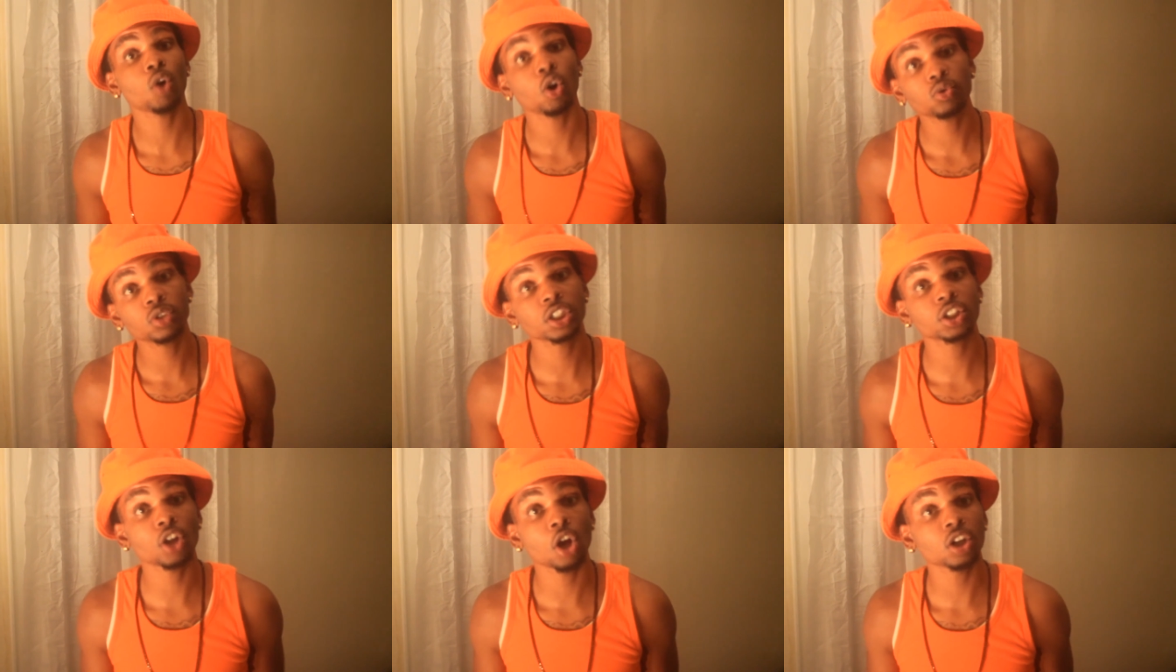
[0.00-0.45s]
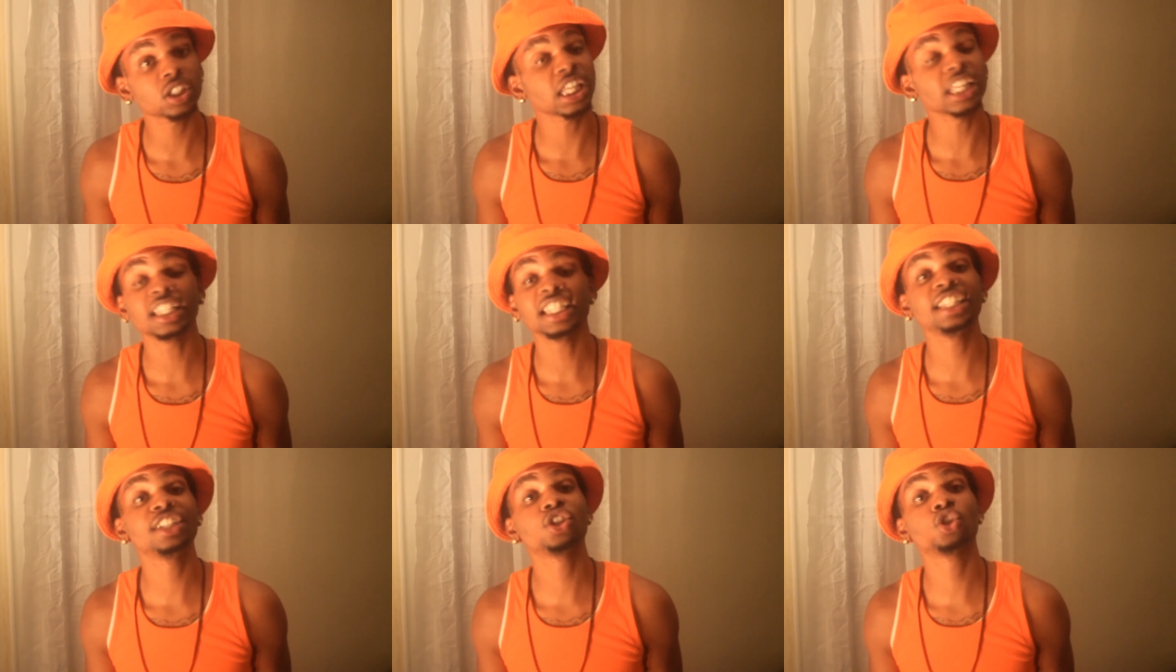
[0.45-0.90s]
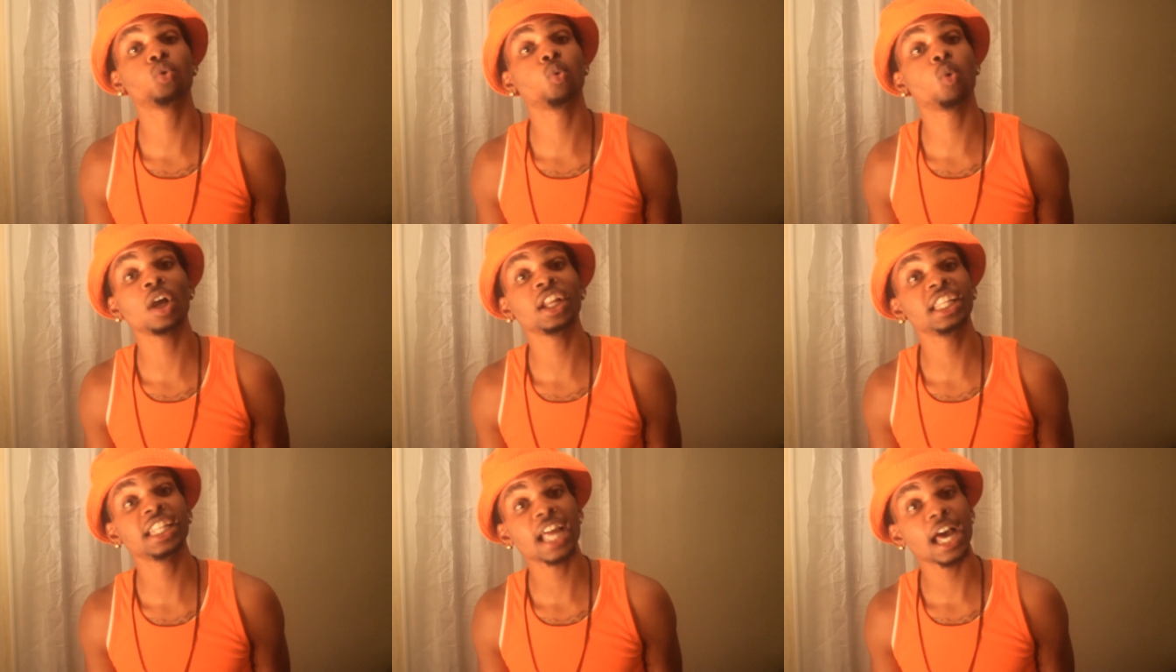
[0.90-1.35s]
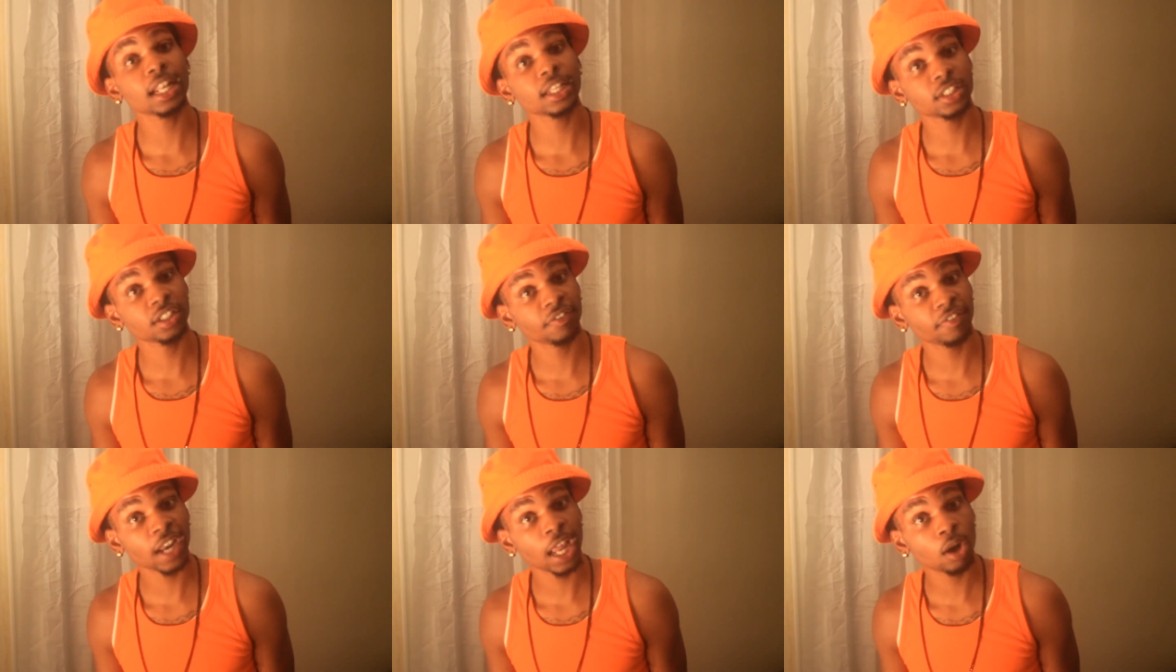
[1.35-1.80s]
roses cost at least
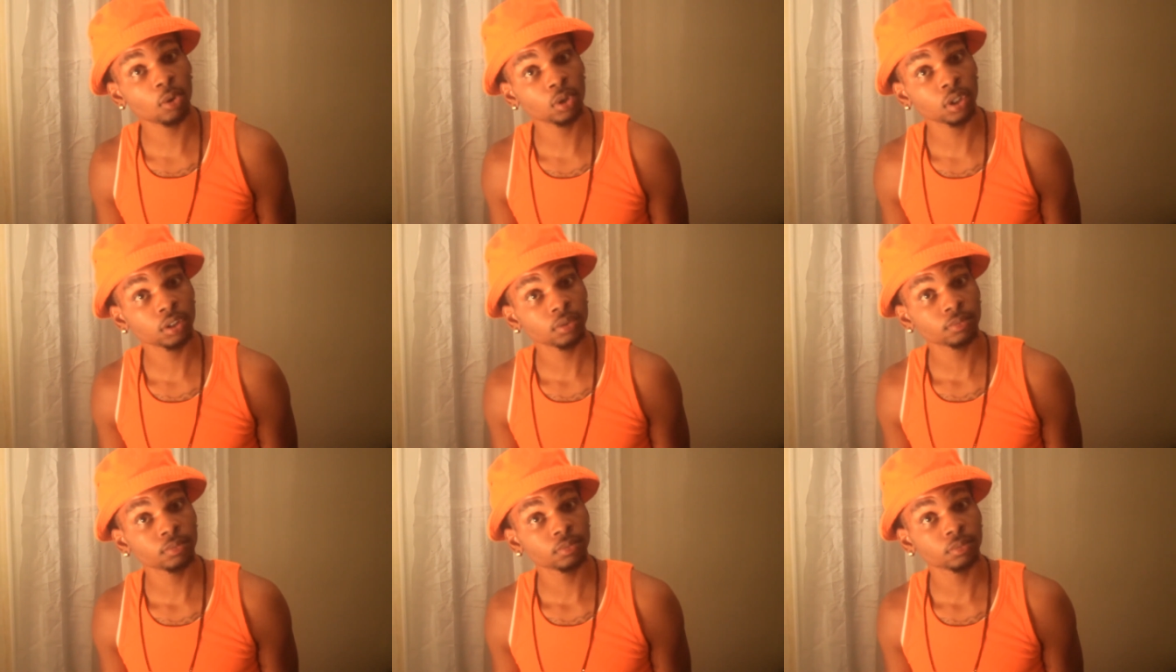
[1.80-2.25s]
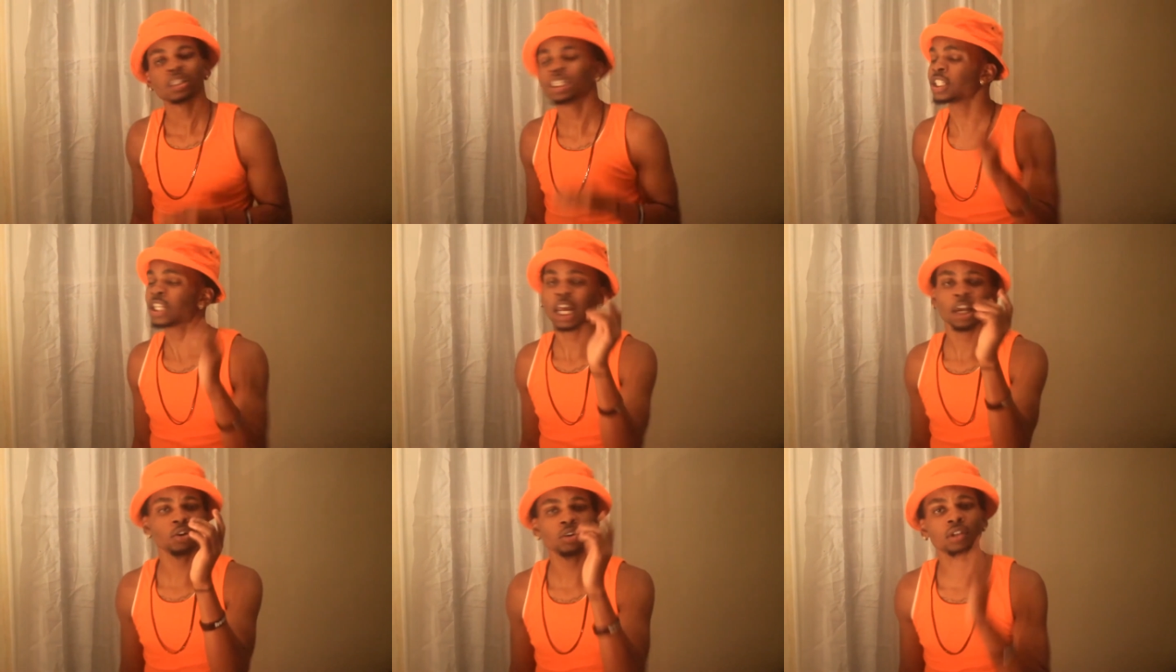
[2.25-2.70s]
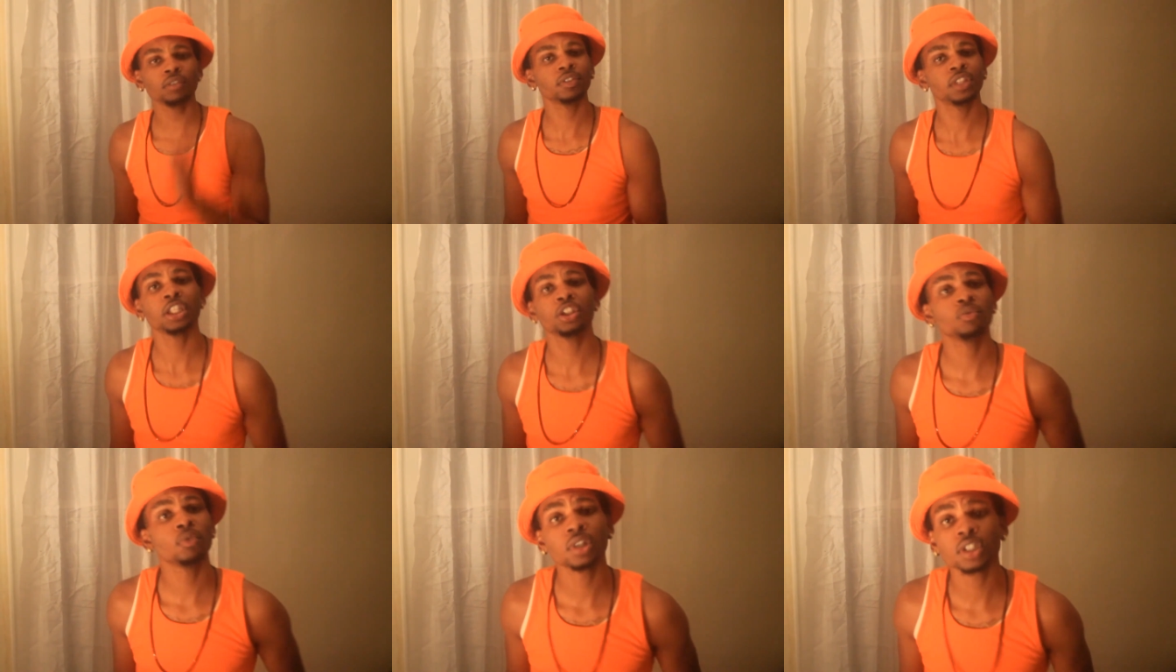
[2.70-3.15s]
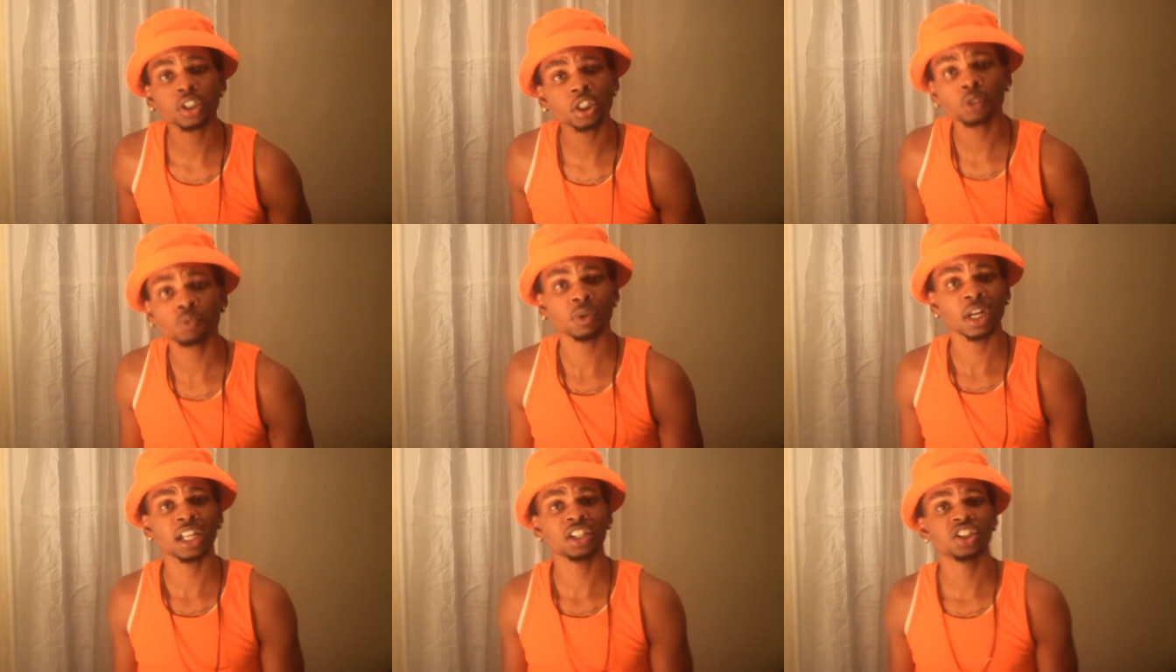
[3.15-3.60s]
$20 a flower? Listen, I don't even think you
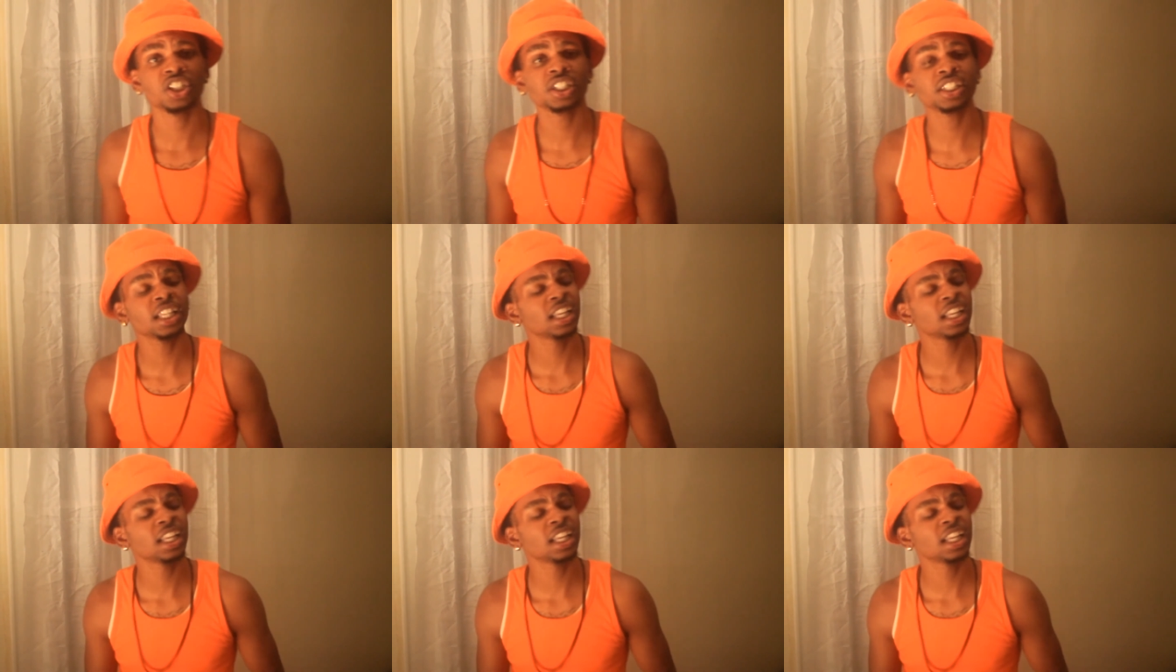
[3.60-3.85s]
understood what I just